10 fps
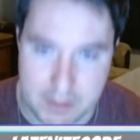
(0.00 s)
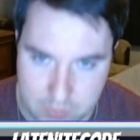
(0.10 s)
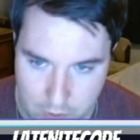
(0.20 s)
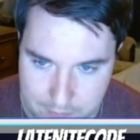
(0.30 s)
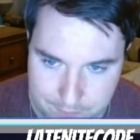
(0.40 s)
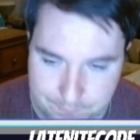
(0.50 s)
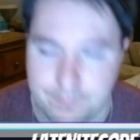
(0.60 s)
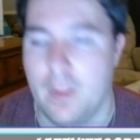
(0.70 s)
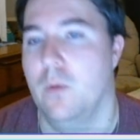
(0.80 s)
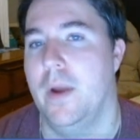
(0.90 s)
1,
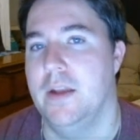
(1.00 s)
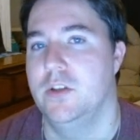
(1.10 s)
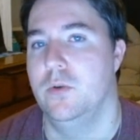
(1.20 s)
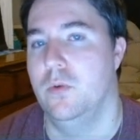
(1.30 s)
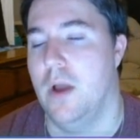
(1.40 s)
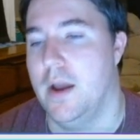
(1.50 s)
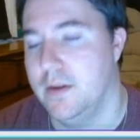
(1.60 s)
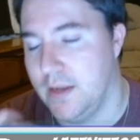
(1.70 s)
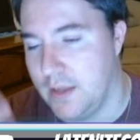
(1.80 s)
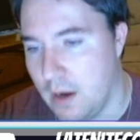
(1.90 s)
right, to
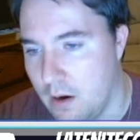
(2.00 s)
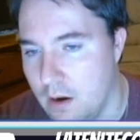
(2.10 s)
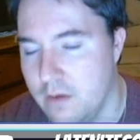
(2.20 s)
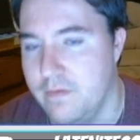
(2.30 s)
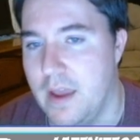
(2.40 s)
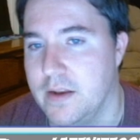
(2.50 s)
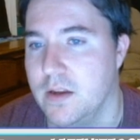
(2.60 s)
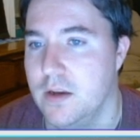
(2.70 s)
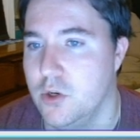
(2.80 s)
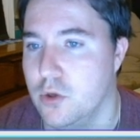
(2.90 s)
take care of that
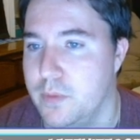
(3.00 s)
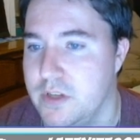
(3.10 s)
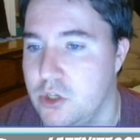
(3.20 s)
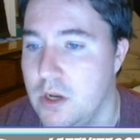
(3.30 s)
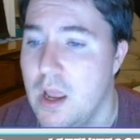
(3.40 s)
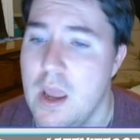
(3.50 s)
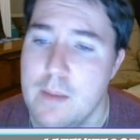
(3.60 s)
initial position.